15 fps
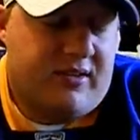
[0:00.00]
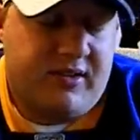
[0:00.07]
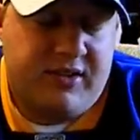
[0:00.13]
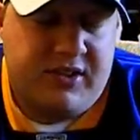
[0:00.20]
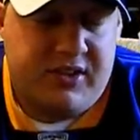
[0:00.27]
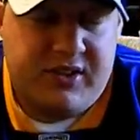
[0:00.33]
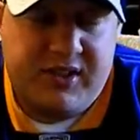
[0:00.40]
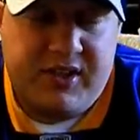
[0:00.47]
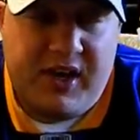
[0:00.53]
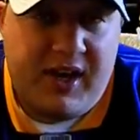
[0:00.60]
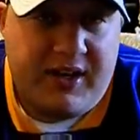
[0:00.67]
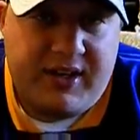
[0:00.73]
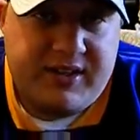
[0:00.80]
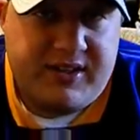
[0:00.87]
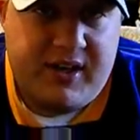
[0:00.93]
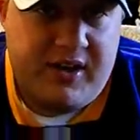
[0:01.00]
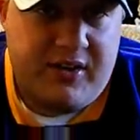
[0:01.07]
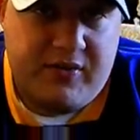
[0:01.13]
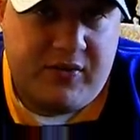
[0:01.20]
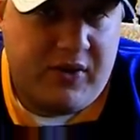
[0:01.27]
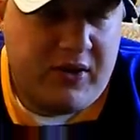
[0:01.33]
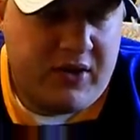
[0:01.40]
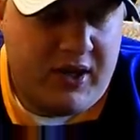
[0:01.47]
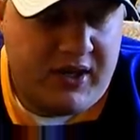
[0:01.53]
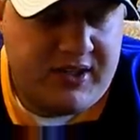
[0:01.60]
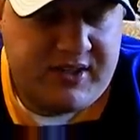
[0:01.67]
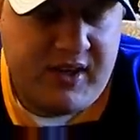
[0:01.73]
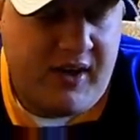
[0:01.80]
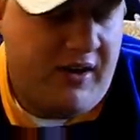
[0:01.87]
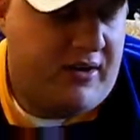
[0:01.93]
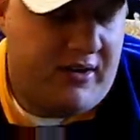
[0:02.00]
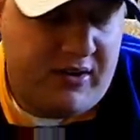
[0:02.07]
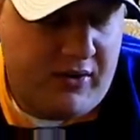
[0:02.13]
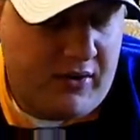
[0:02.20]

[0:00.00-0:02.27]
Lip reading: let's just attack that side of the field that he's on.